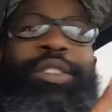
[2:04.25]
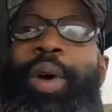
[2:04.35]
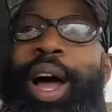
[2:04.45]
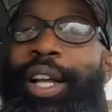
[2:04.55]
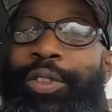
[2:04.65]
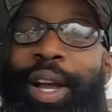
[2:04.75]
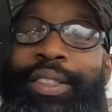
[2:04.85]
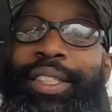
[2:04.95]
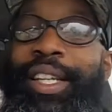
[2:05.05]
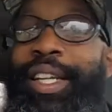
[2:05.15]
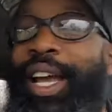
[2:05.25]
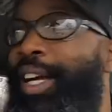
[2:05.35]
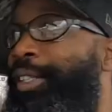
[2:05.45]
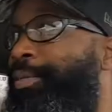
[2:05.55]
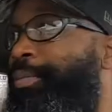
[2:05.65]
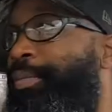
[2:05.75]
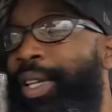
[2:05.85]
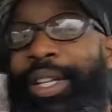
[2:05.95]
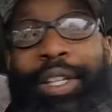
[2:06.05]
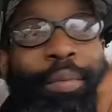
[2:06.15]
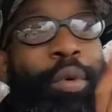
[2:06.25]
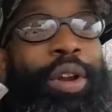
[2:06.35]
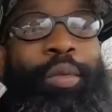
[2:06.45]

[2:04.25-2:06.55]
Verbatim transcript: why I try to tell y'all, the morning